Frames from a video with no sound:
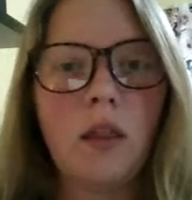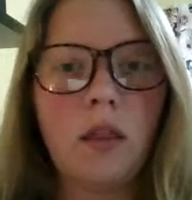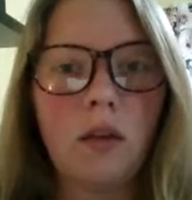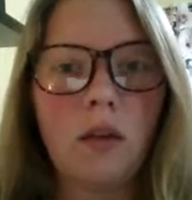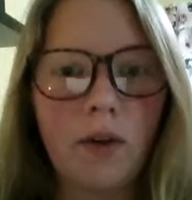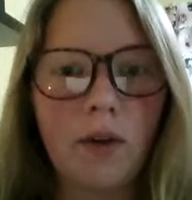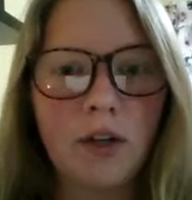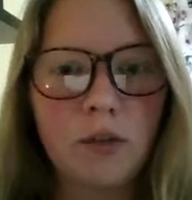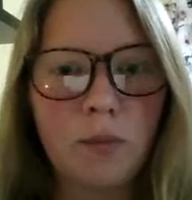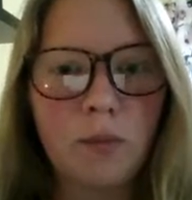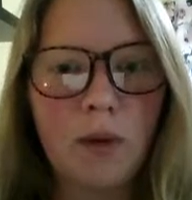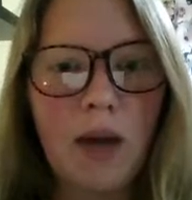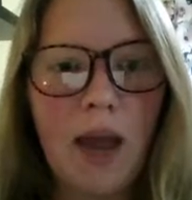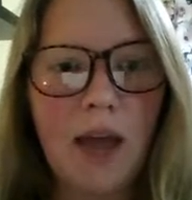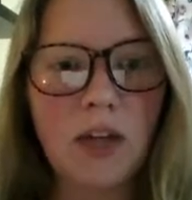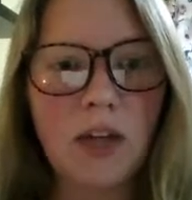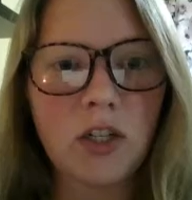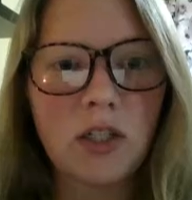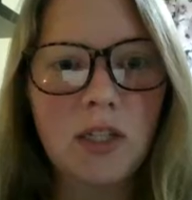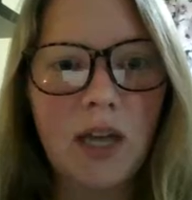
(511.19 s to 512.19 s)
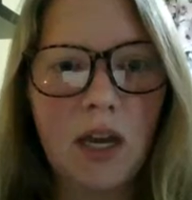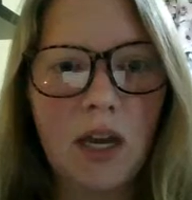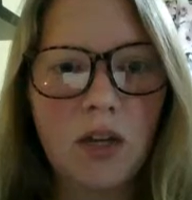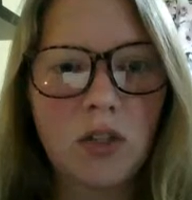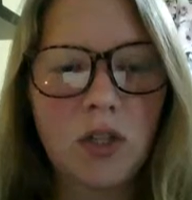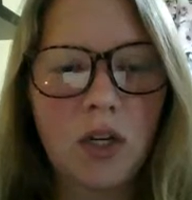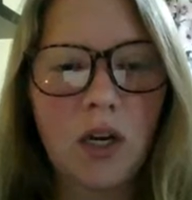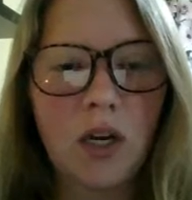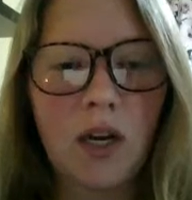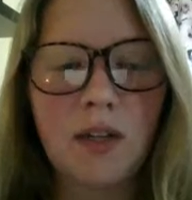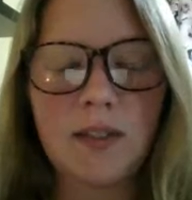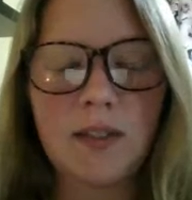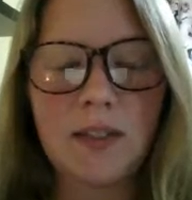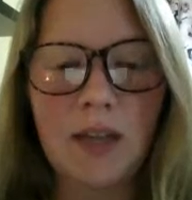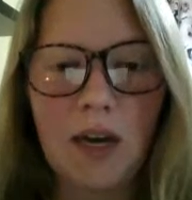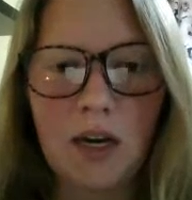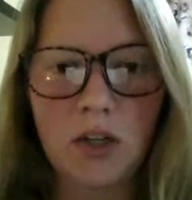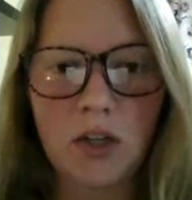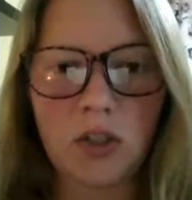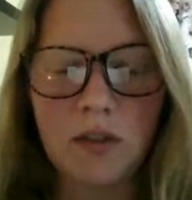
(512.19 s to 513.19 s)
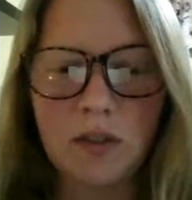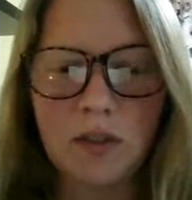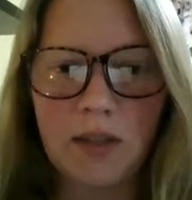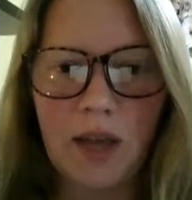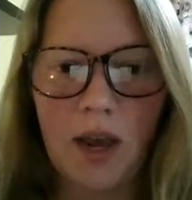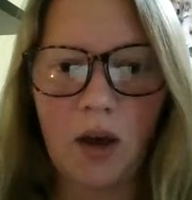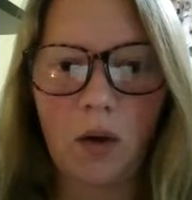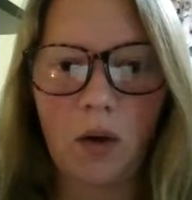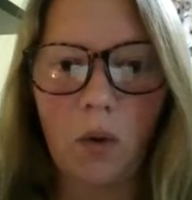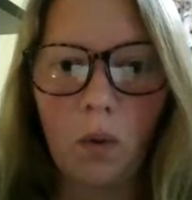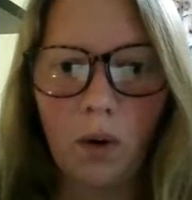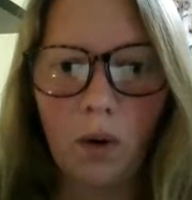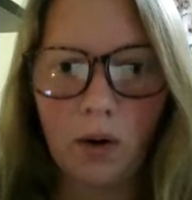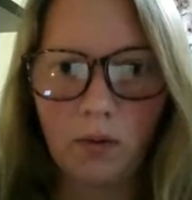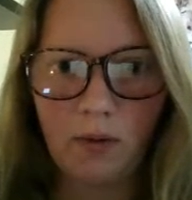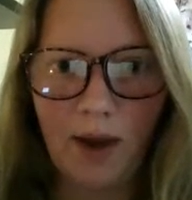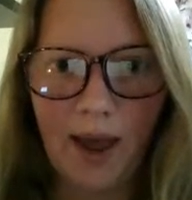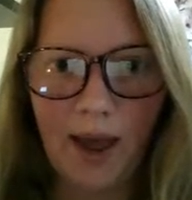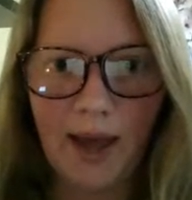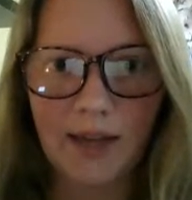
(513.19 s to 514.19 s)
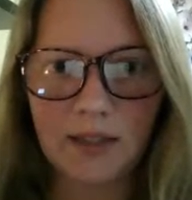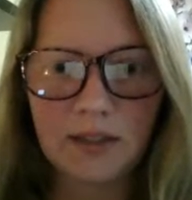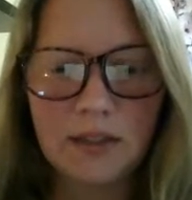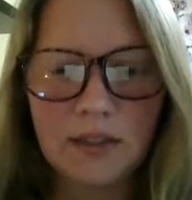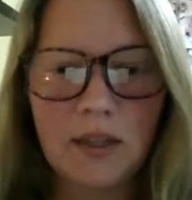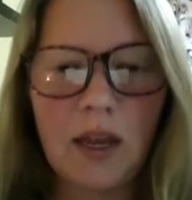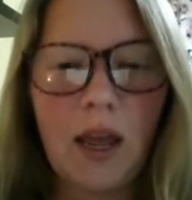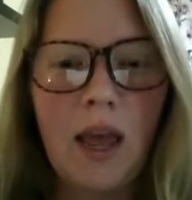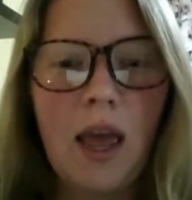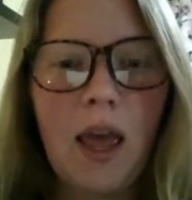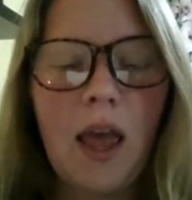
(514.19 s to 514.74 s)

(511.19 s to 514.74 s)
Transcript: the Richmond Agitation and Sedation Scale, or RASS,